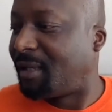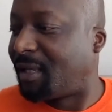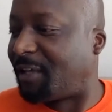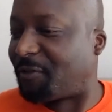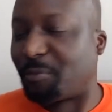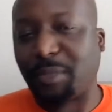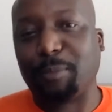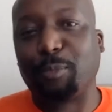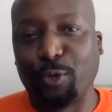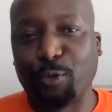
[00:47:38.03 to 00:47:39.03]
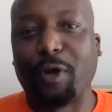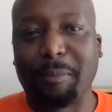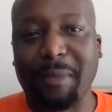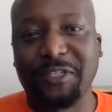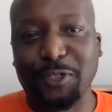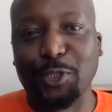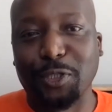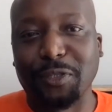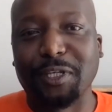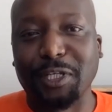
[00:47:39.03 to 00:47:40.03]
given people the right message
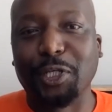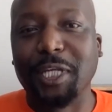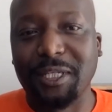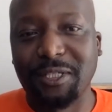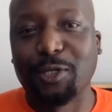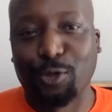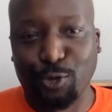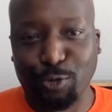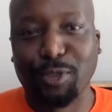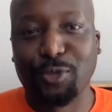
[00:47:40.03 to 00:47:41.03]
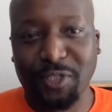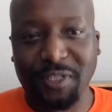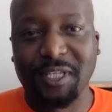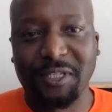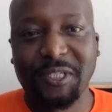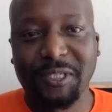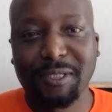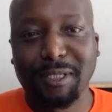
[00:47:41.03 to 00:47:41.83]
in that you need to contribute to this.